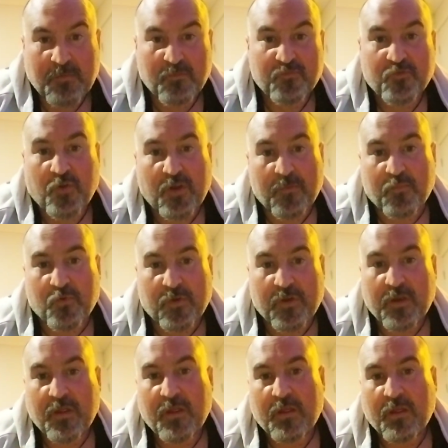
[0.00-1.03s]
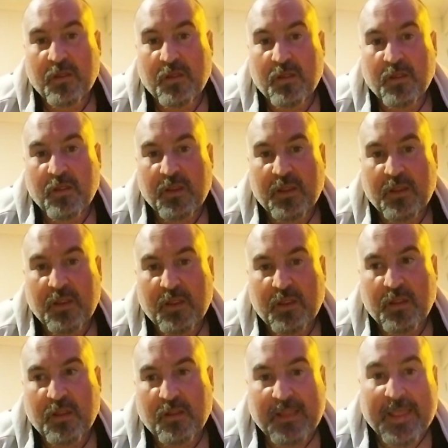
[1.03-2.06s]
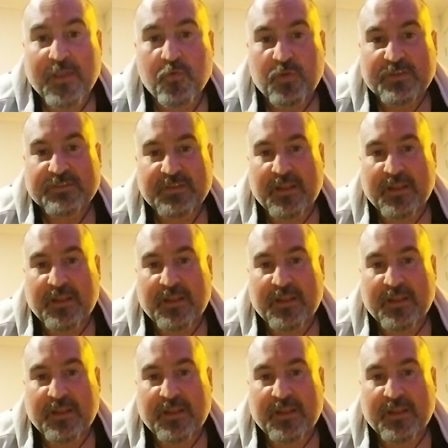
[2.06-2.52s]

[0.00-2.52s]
Try to put language